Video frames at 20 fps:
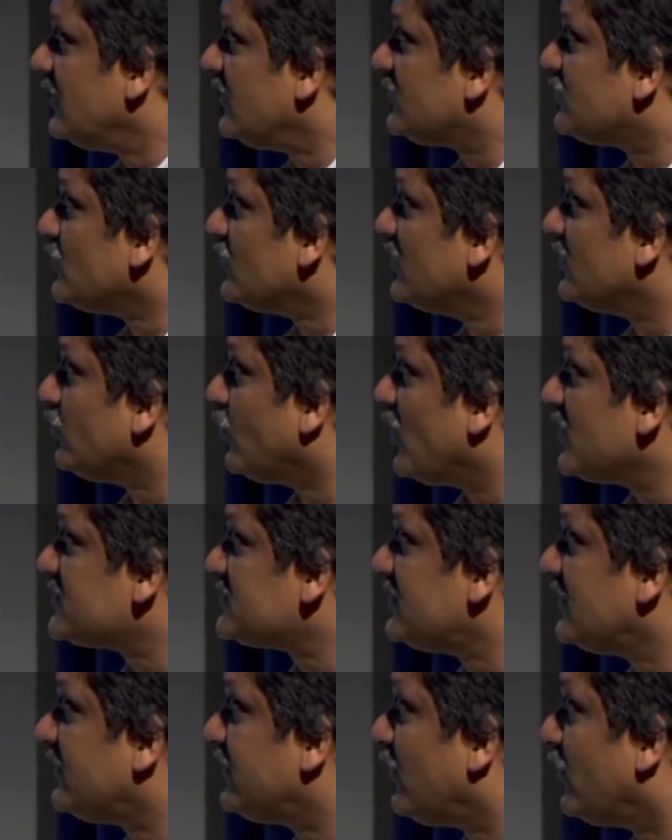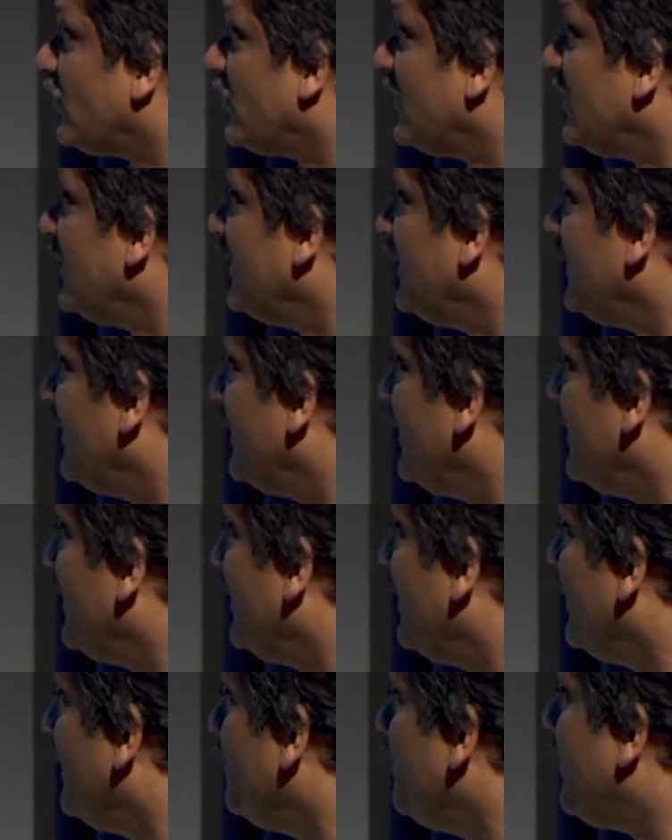students watched it for
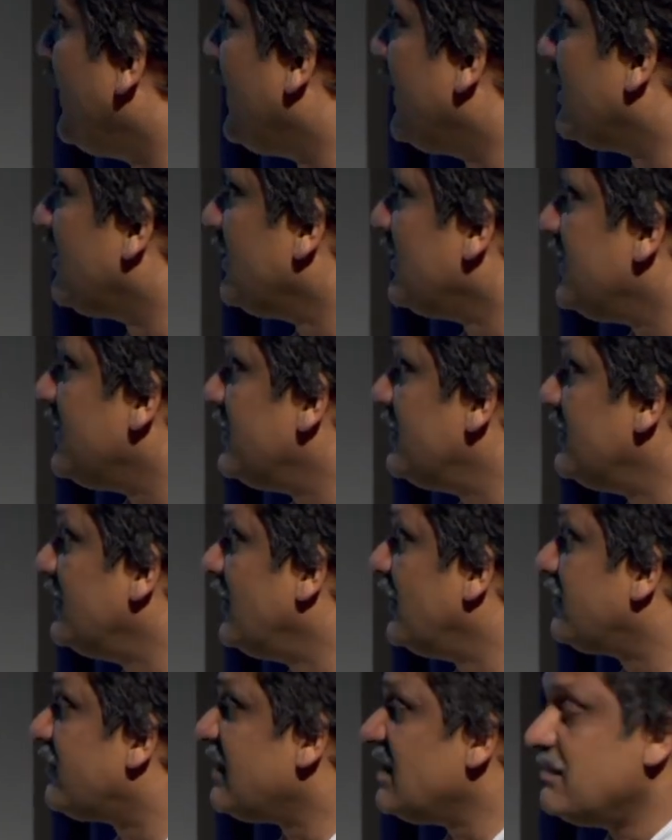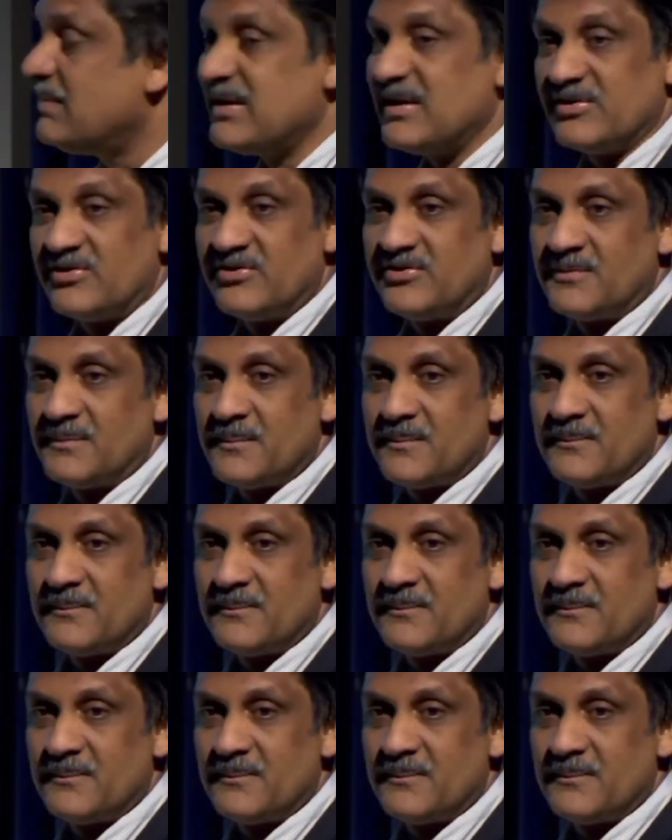barely 3 minutes.